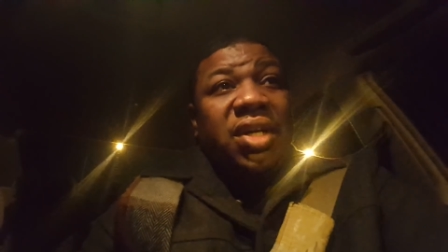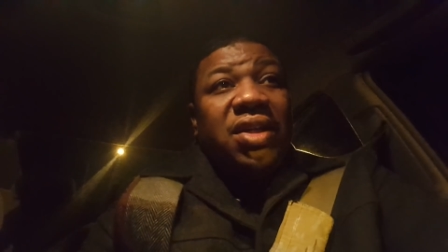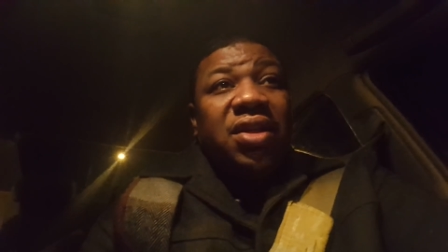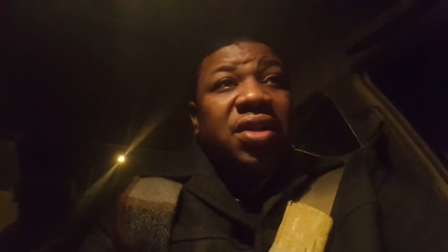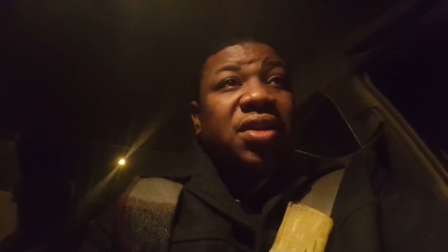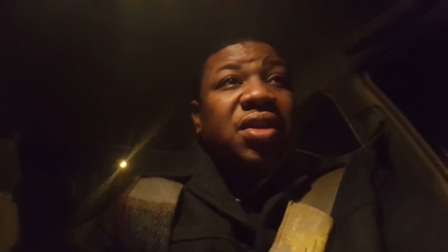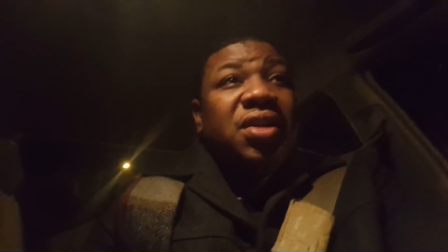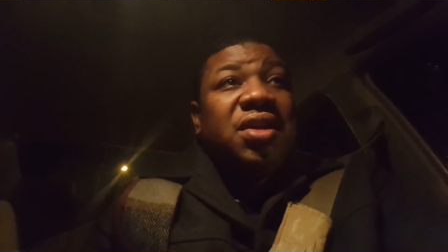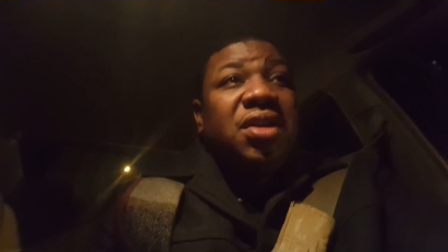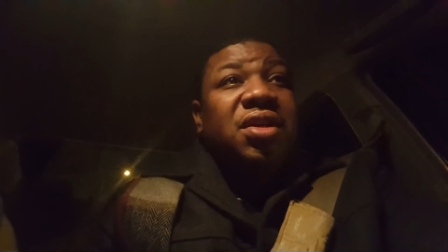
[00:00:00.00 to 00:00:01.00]

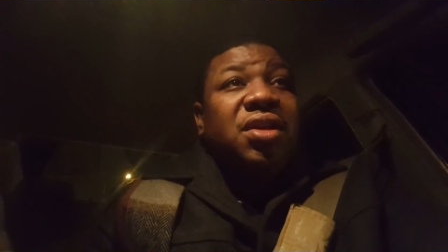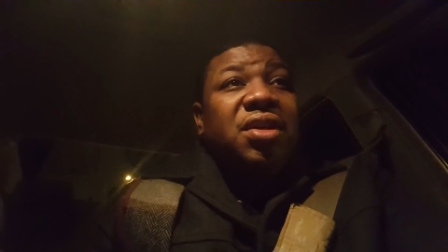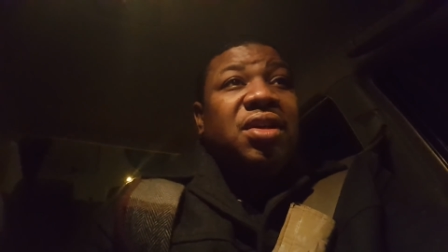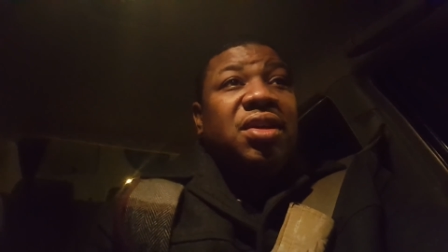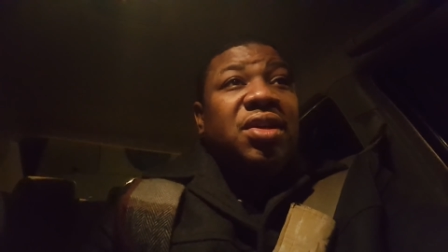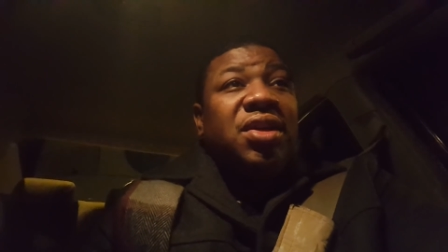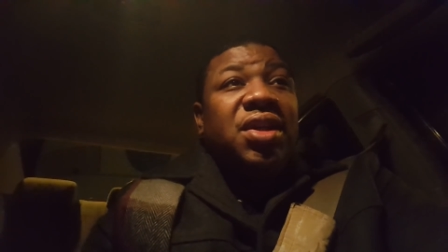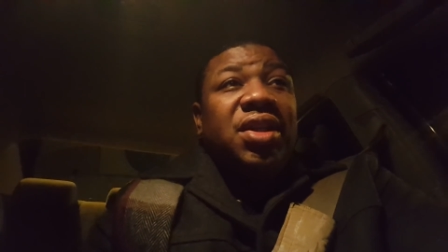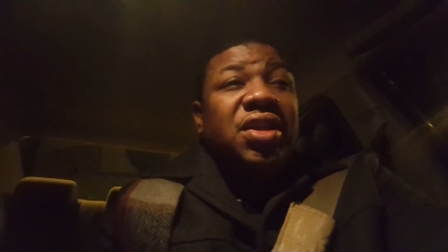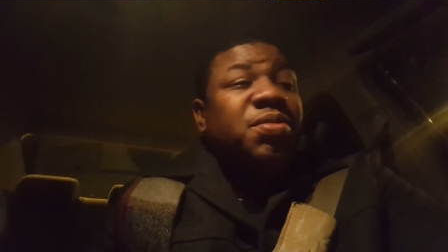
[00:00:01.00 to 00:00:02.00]
And
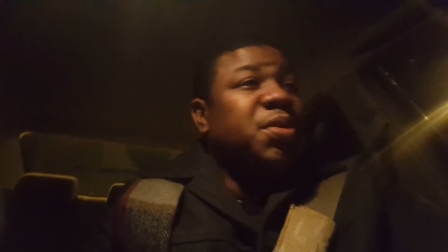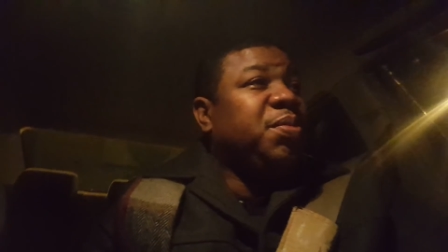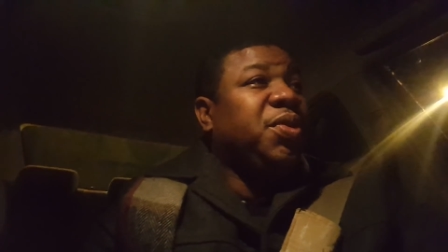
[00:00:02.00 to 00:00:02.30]
there's been